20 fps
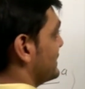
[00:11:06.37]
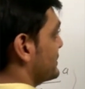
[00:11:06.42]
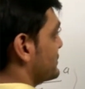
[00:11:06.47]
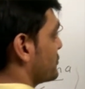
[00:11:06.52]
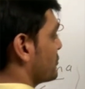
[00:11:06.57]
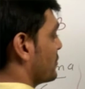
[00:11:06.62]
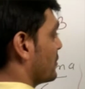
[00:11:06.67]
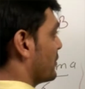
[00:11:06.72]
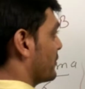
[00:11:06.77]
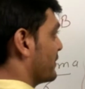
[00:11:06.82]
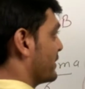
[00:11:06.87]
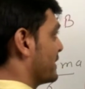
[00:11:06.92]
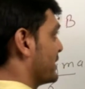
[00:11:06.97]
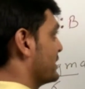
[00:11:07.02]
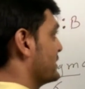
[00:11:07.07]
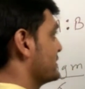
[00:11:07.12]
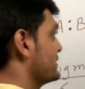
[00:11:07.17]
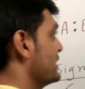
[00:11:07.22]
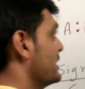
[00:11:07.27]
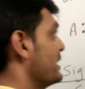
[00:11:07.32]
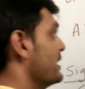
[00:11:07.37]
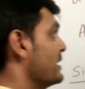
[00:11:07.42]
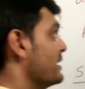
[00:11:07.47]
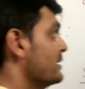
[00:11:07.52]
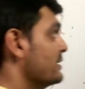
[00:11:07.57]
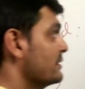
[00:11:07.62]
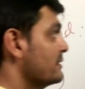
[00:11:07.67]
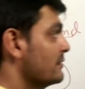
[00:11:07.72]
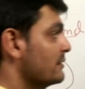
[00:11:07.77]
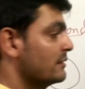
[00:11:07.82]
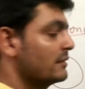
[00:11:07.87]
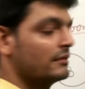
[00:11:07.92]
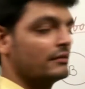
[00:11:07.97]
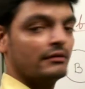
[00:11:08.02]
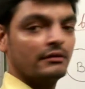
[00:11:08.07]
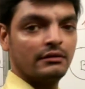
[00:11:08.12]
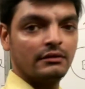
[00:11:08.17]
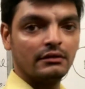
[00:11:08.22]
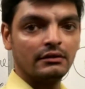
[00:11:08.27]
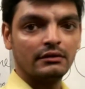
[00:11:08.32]
is, or we can say
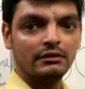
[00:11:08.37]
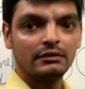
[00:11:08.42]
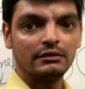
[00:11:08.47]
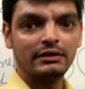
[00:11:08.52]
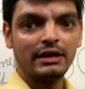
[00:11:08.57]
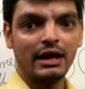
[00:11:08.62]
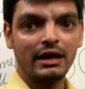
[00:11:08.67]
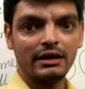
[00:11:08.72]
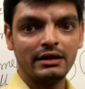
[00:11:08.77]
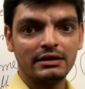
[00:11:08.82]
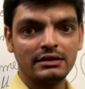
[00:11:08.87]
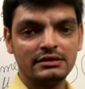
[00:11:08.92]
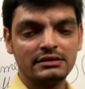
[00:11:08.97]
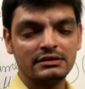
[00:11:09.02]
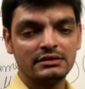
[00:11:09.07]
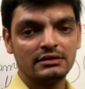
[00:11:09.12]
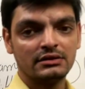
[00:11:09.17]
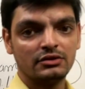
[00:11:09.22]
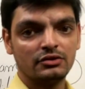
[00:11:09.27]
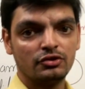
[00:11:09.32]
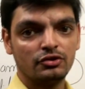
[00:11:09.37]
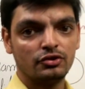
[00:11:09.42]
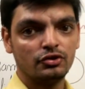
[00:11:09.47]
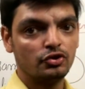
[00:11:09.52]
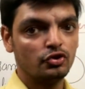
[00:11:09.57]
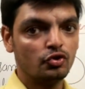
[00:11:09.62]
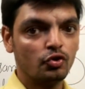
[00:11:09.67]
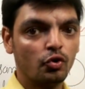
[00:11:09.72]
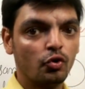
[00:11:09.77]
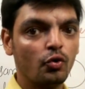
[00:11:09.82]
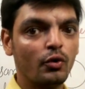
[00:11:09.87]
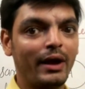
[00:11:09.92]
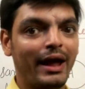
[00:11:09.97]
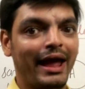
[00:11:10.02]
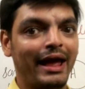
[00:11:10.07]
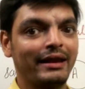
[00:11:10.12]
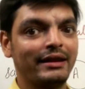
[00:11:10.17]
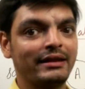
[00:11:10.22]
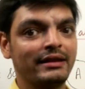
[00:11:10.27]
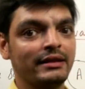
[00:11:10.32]
there is no
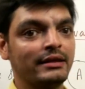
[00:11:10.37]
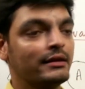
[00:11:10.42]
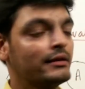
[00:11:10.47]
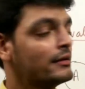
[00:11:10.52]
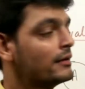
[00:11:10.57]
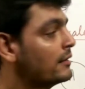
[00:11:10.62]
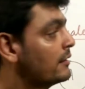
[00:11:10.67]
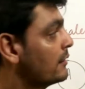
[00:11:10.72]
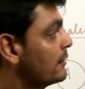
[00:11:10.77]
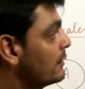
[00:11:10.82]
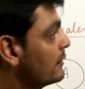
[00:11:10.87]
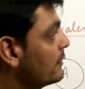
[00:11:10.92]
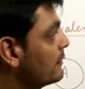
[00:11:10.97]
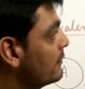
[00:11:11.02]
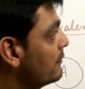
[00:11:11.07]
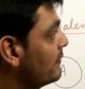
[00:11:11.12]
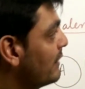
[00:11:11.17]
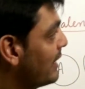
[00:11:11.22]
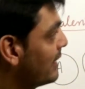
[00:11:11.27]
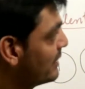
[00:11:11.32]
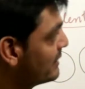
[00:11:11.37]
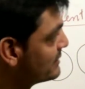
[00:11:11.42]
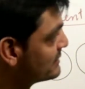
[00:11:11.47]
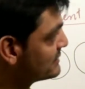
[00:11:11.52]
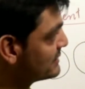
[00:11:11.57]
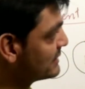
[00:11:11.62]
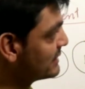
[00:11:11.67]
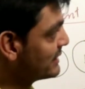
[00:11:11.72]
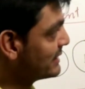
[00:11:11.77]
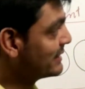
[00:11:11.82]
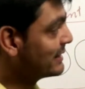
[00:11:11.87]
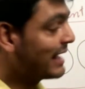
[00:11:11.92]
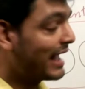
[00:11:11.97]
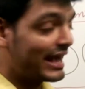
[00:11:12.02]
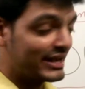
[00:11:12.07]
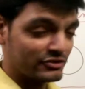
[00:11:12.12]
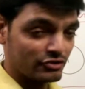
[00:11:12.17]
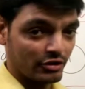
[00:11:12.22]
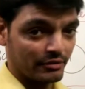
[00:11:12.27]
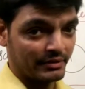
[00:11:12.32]
any valency in
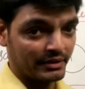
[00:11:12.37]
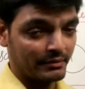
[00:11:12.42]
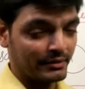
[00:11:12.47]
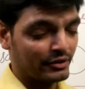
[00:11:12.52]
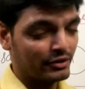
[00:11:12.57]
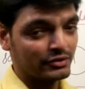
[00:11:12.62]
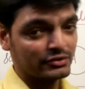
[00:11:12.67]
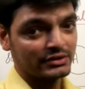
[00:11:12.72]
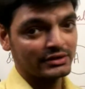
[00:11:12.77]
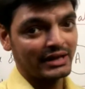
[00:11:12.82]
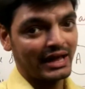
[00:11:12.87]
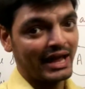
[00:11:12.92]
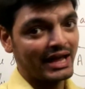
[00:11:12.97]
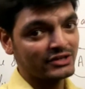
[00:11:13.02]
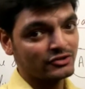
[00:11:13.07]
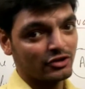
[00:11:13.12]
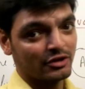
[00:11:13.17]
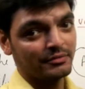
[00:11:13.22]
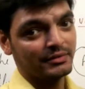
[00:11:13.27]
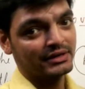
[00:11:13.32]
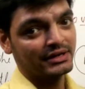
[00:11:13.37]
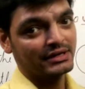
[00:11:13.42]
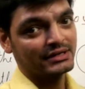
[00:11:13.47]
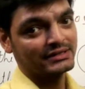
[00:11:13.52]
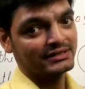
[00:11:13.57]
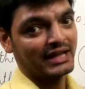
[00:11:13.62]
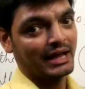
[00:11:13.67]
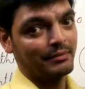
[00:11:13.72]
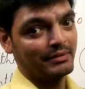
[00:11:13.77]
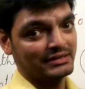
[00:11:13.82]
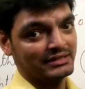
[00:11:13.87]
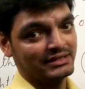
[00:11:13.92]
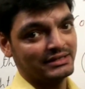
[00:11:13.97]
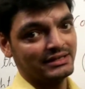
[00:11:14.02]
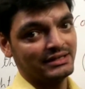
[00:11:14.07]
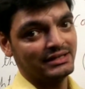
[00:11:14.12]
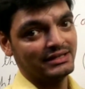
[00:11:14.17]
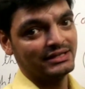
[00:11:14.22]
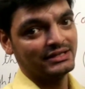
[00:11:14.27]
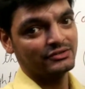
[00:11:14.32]
s orbit, because s orbital's
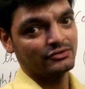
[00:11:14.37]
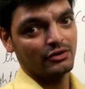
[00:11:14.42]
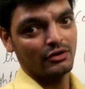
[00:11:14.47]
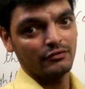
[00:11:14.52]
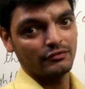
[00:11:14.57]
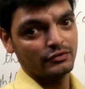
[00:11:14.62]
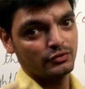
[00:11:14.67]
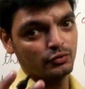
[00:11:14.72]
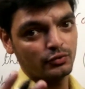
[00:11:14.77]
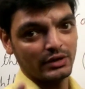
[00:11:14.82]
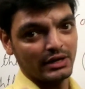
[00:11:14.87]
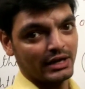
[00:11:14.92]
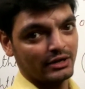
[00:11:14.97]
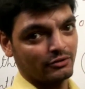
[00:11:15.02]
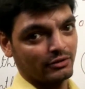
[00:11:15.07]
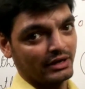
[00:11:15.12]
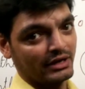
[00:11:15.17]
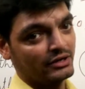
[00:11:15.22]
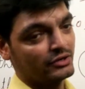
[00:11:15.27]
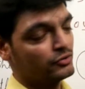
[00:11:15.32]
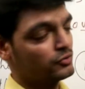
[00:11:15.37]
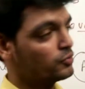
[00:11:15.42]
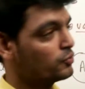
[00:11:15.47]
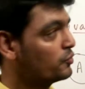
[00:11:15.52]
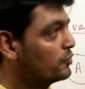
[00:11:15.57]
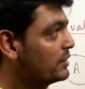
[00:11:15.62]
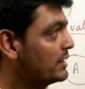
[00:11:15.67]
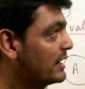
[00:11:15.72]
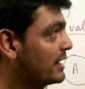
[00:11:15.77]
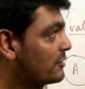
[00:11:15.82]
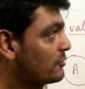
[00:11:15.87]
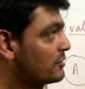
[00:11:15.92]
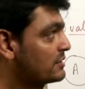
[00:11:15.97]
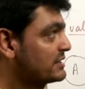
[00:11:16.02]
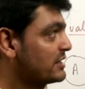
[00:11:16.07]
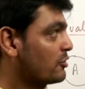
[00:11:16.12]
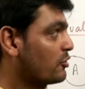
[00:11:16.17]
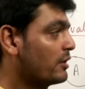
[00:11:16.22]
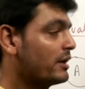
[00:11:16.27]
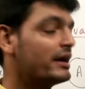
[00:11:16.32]
capacity is of 2 electrons and 2 electrons
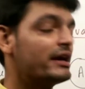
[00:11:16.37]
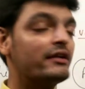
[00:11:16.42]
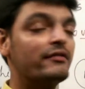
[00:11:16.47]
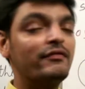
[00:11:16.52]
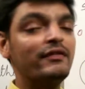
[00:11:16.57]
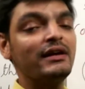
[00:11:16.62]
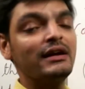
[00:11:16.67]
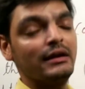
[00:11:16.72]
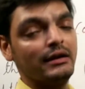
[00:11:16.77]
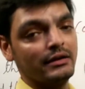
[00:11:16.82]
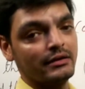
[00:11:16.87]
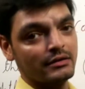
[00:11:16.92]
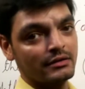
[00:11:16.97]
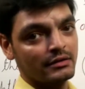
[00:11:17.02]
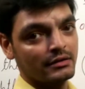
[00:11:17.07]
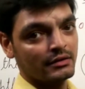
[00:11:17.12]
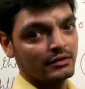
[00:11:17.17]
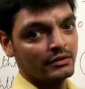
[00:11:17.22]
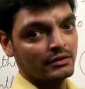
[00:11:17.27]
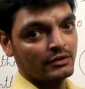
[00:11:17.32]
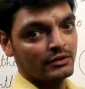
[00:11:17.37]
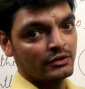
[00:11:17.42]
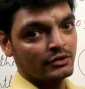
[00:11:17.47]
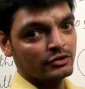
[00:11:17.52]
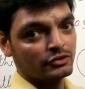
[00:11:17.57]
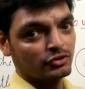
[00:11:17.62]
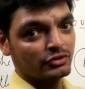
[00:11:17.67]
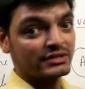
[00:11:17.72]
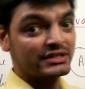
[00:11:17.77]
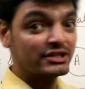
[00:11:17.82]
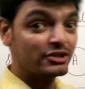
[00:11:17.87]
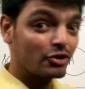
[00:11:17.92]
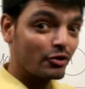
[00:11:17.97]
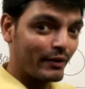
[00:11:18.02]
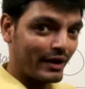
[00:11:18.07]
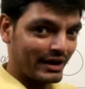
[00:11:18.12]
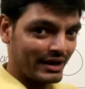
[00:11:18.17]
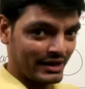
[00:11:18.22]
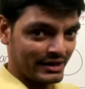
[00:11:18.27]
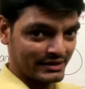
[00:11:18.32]
are already filled, so 0
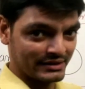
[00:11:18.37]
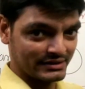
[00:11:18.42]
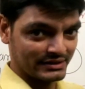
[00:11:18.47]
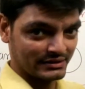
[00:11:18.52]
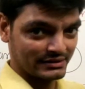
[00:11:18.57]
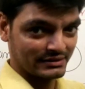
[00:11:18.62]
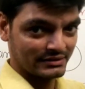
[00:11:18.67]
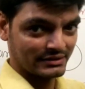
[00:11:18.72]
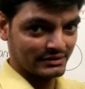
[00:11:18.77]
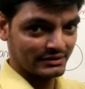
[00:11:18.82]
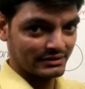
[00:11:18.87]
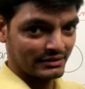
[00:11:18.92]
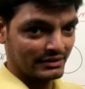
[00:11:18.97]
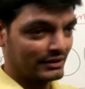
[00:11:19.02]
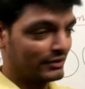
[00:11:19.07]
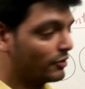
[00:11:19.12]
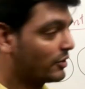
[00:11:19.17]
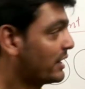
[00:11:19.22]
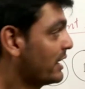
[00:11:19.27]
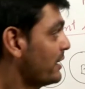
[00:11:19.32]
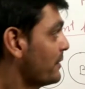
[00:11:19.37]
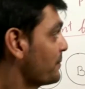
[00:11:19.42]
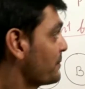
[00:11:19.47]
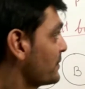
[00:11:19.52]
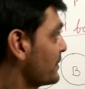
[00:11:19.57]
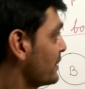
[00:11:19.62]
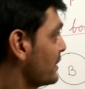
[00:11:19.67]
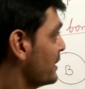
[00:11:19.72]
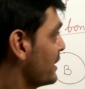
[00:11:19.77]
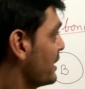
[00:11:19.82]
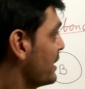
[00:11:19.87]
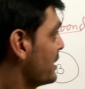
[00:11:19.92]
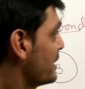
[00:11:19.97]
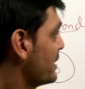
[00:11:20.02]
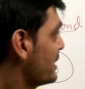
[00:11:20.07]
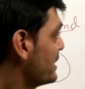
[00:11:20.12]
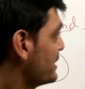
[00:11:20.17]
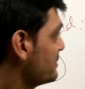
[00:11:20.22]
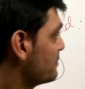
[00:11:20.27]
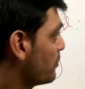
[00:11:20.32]
valence. Okay,
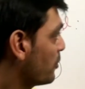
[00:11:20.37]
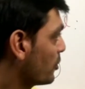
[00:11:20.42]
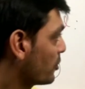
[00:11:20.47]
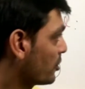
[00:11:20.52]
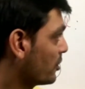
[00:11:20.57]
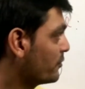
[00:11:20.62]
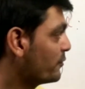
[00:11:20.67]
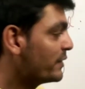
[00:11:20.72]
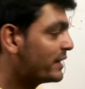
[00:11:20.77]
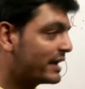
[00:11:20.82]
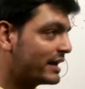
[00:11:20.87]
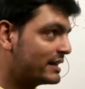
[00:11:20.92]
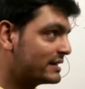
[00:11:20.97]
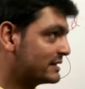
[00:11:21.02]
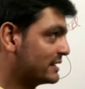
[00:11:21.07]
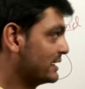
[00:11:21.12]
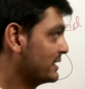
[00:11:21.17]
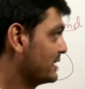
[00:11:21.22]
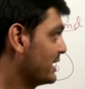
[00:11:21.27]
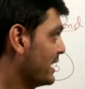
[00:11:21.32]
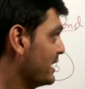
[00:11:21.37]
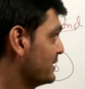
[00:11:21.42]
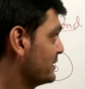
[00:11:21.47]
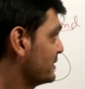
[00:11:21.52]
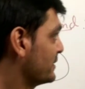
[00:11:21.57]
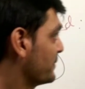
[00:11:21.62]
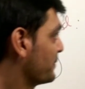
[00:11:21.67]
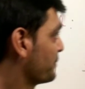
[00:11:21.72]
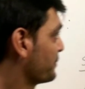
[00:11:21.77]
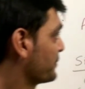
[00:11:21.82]
in boron we can say that